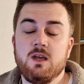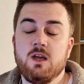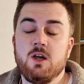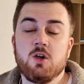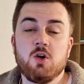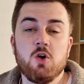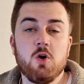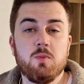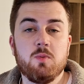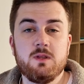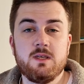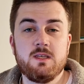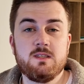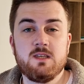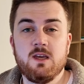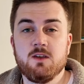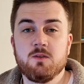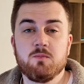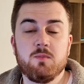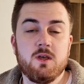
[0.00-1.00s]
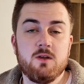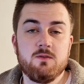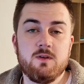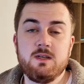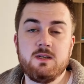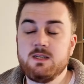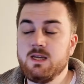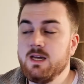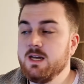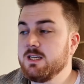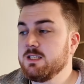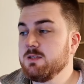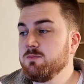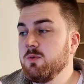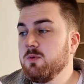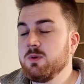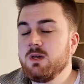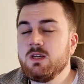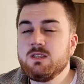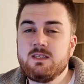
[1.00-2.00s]
a couple ETFs per index,
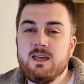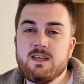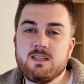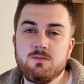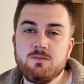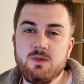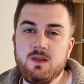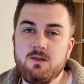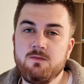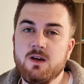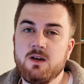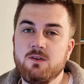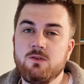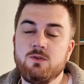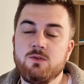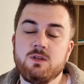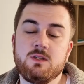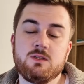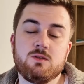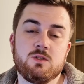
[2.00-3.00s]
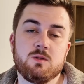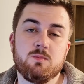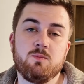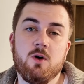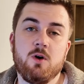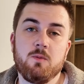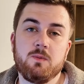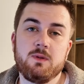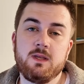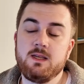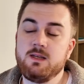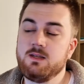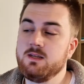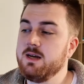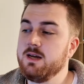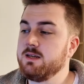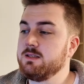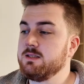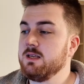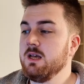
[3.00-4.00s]
but because the S&P 500 is such a popular
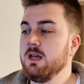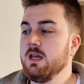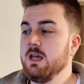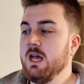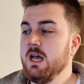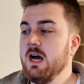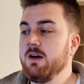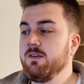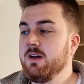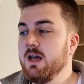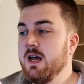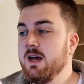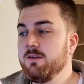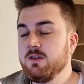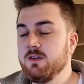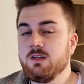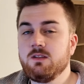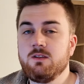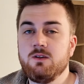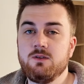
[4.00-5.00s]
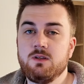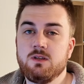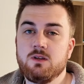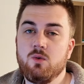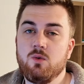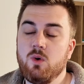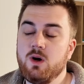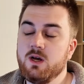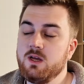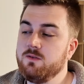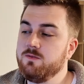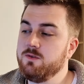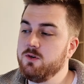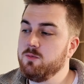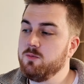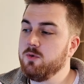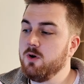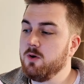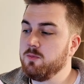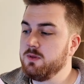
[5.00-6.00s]
index, I have included quite a few
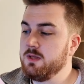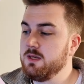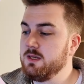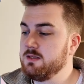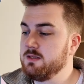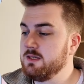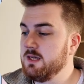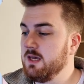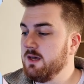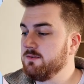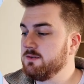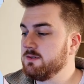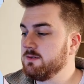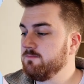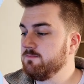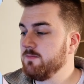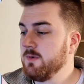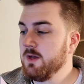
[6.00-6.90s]
popular ETFs,